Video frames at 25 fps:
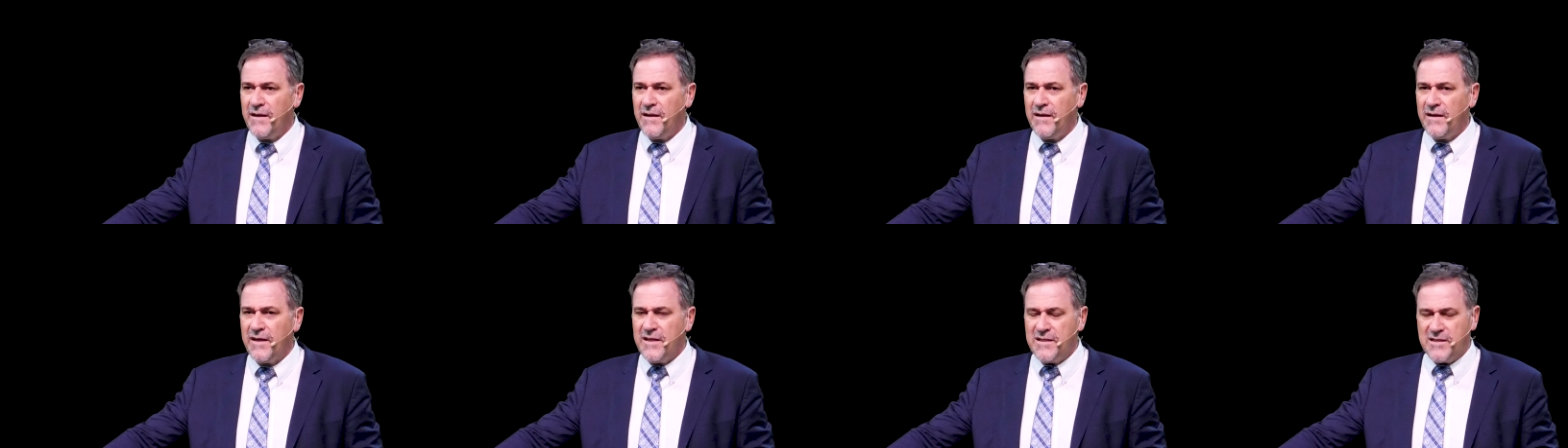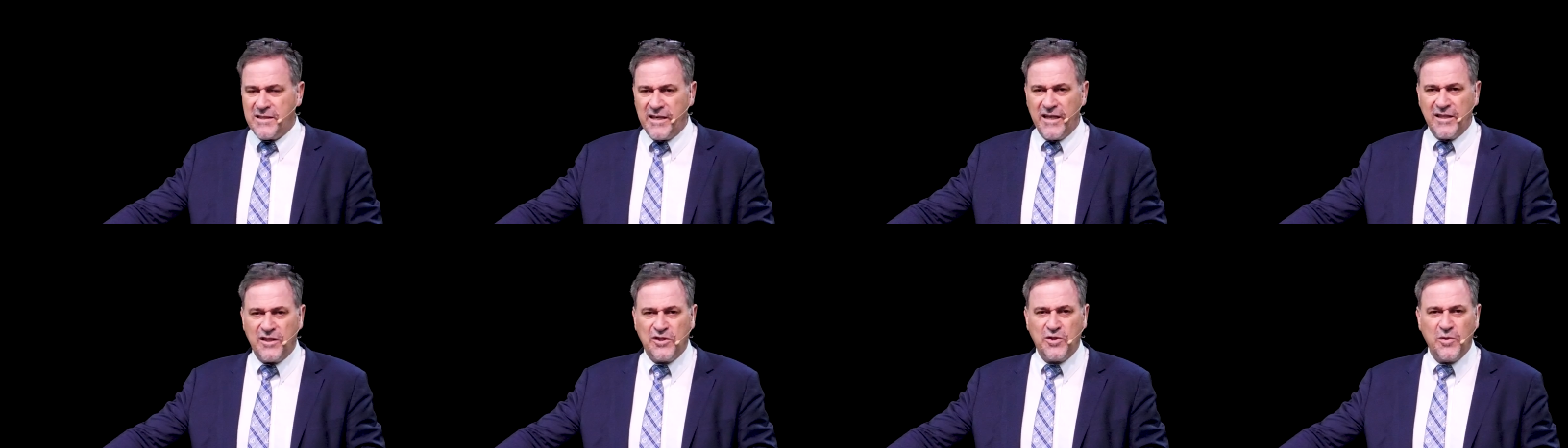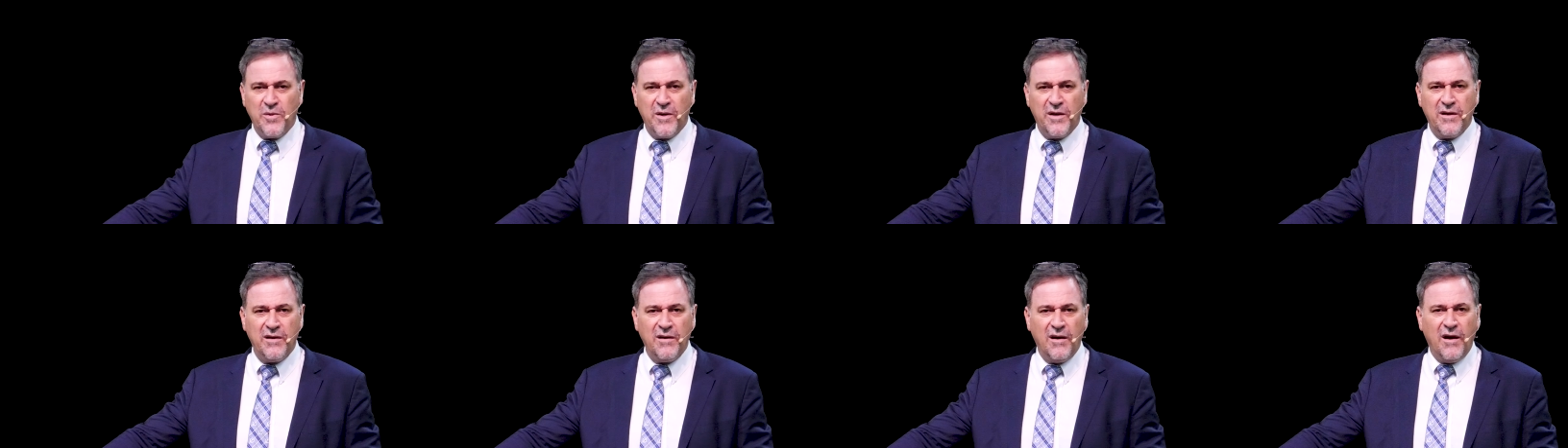He said to
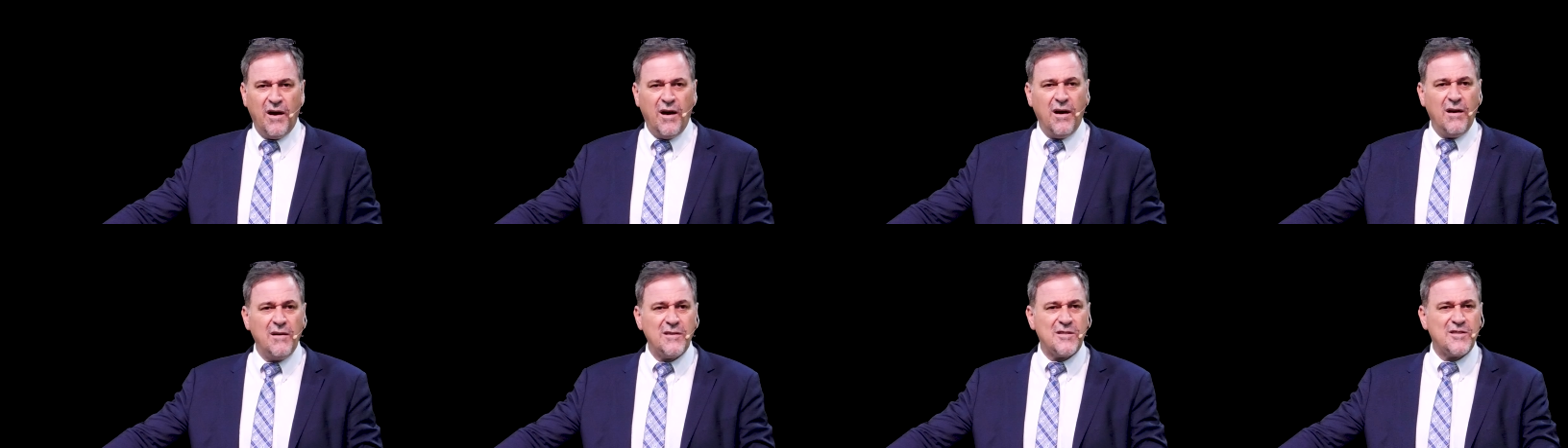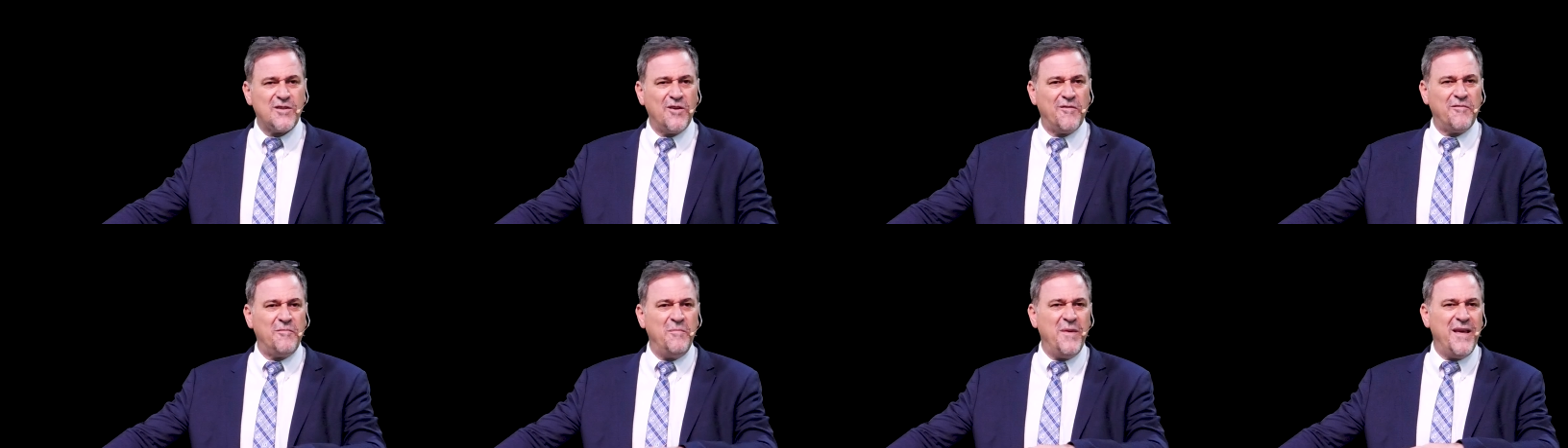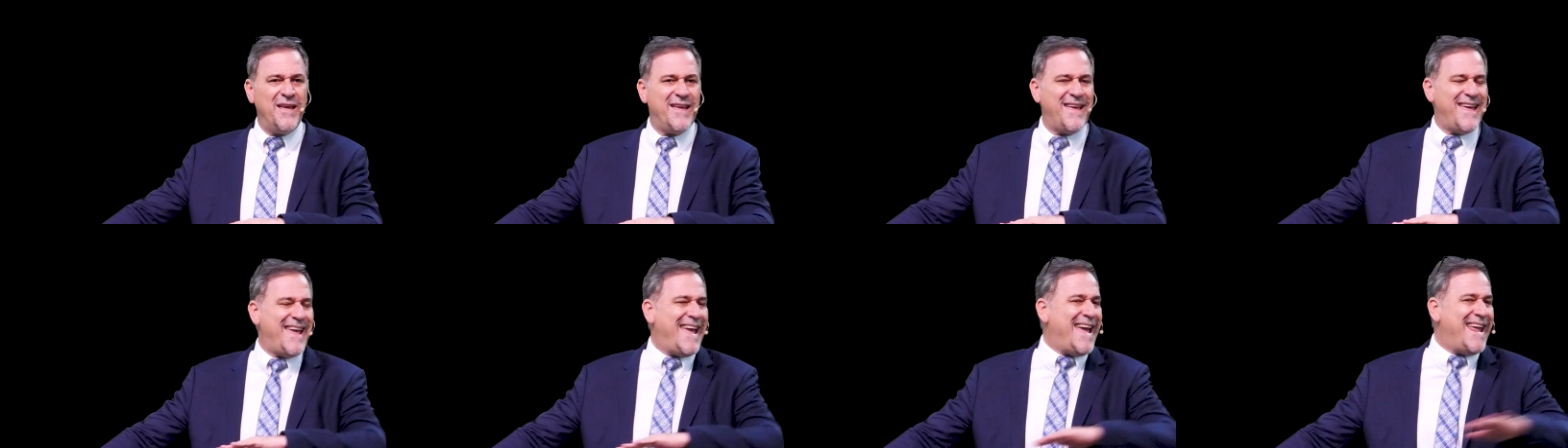her, Ask of
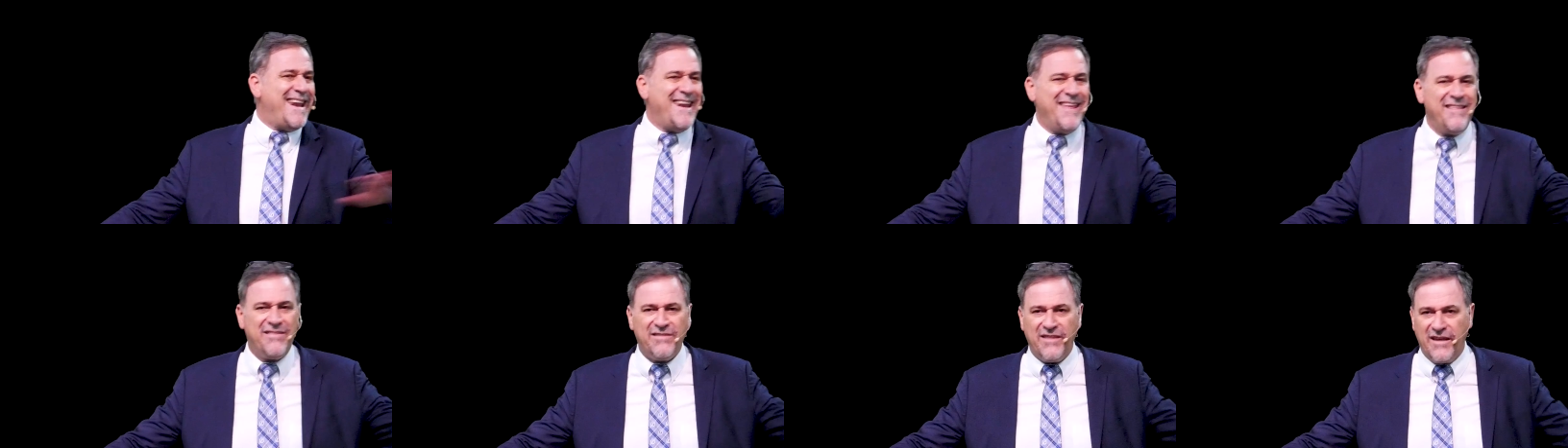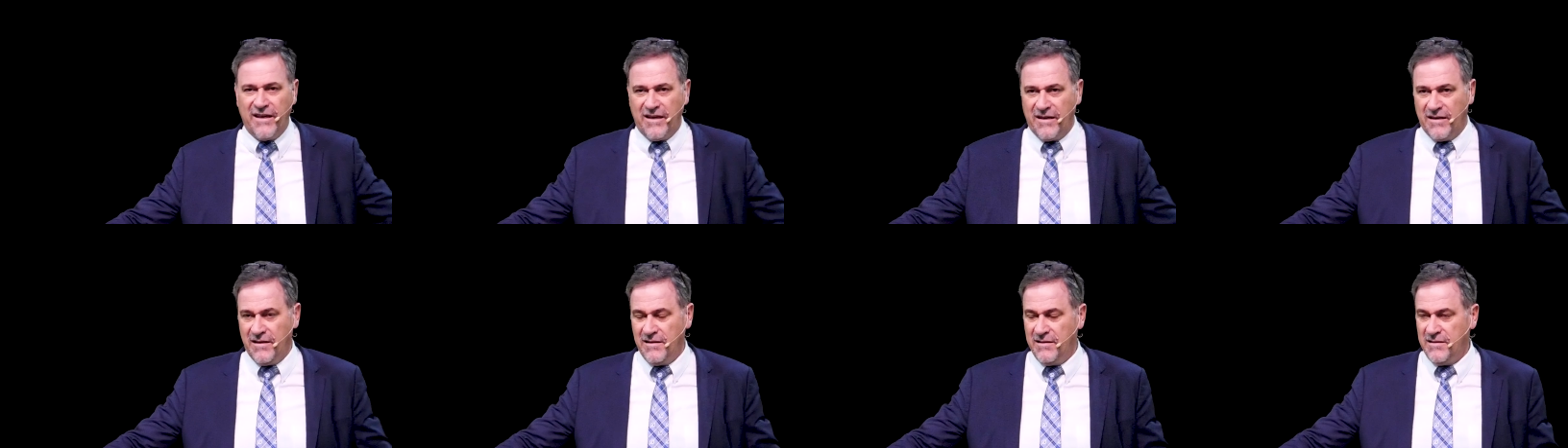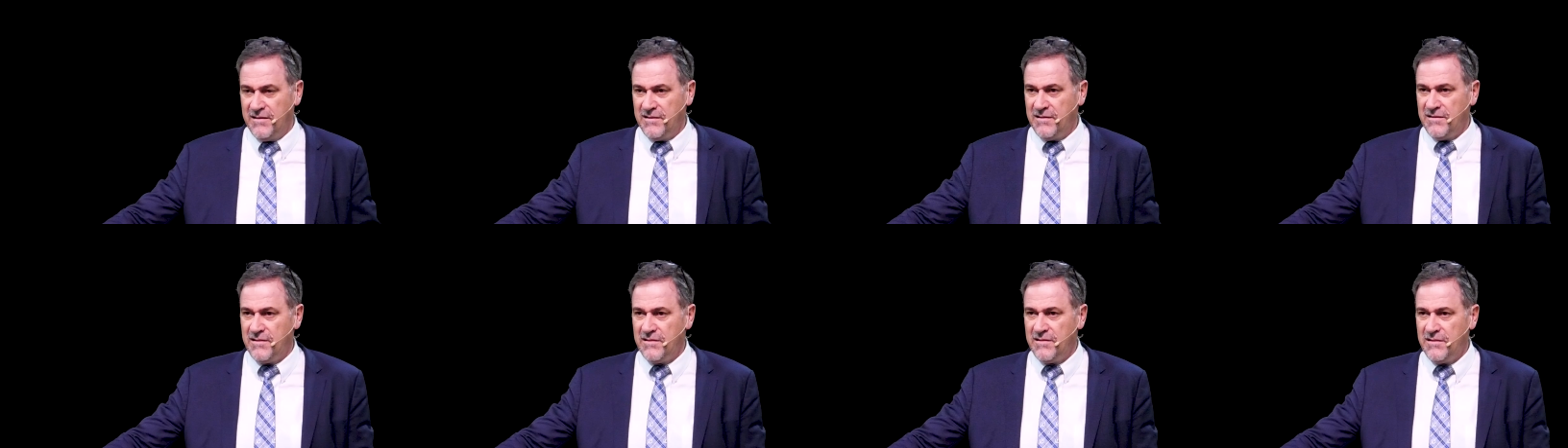me anything,
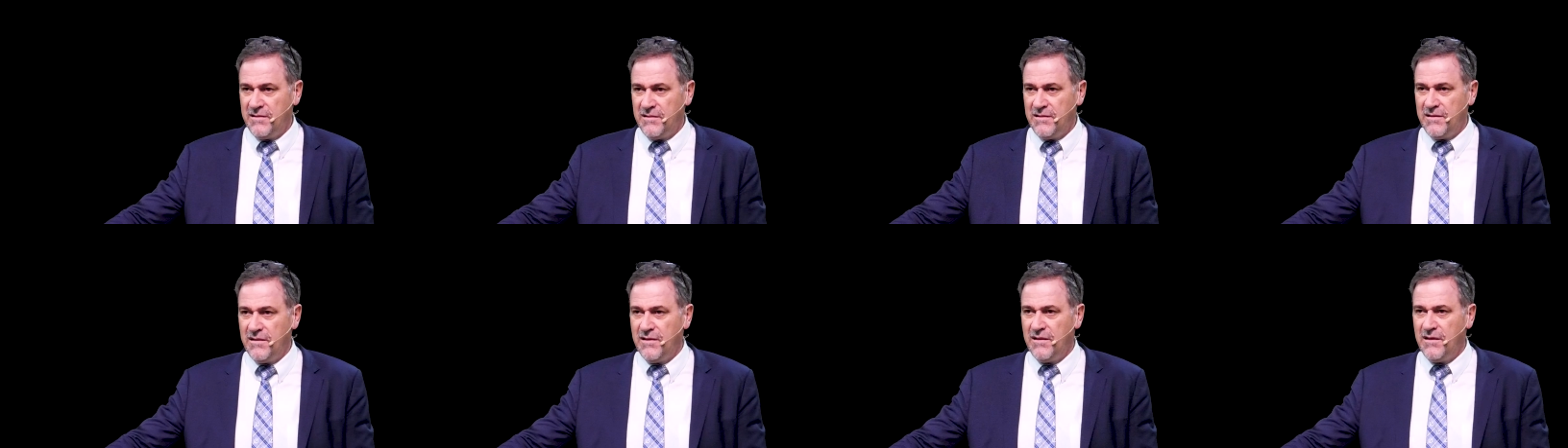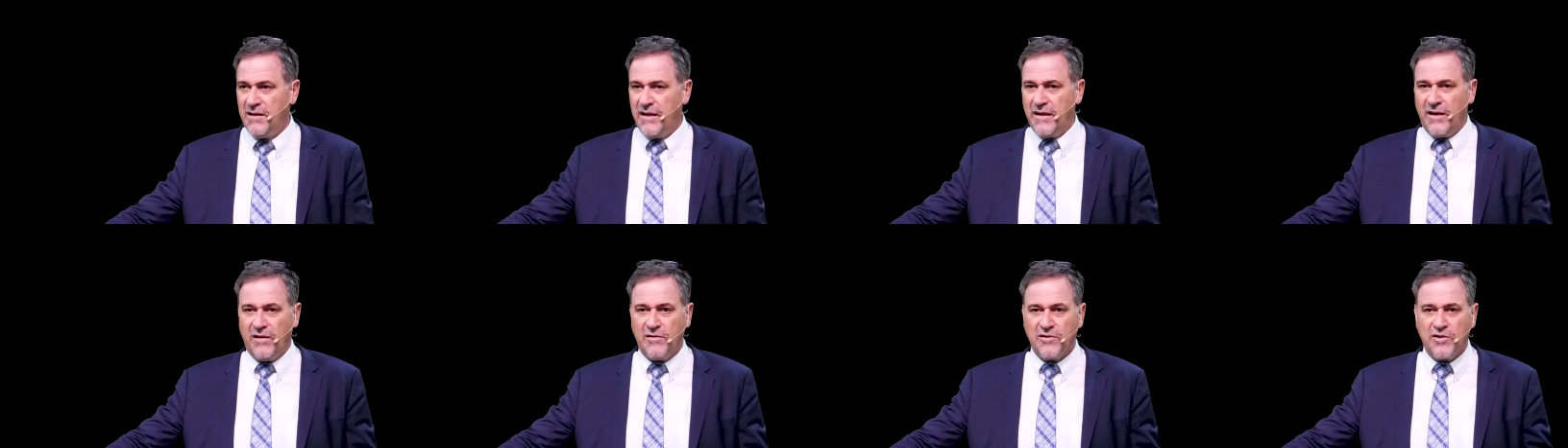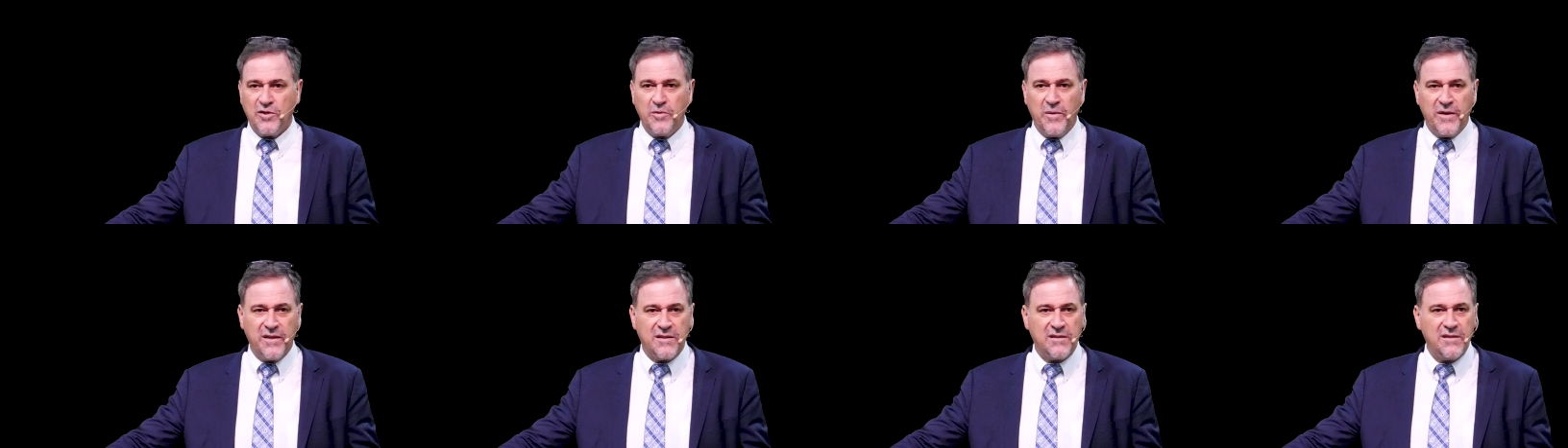and I'll
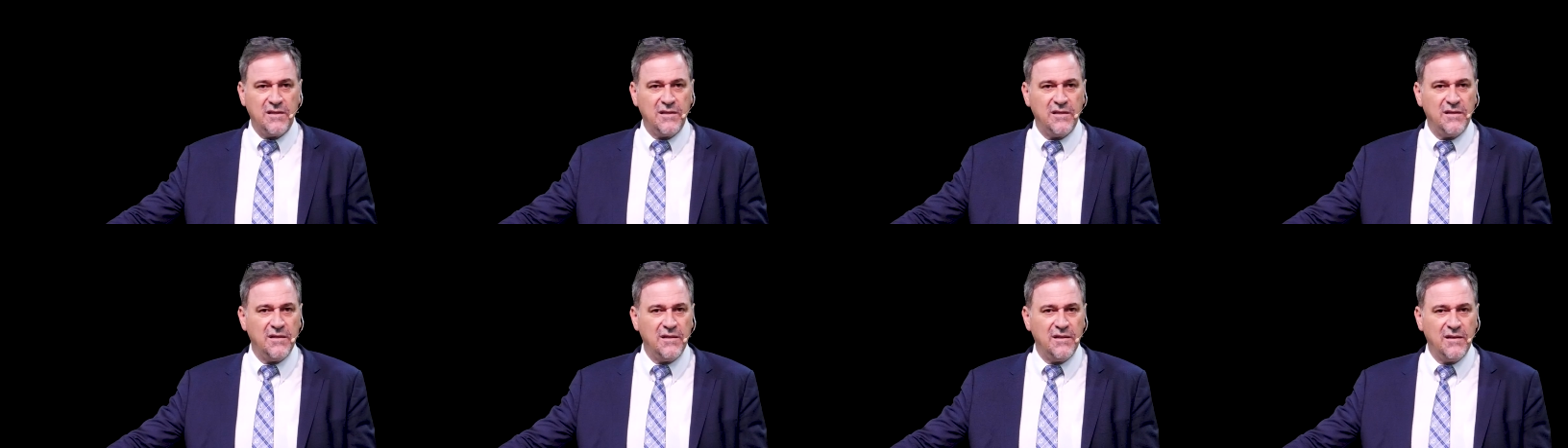do it.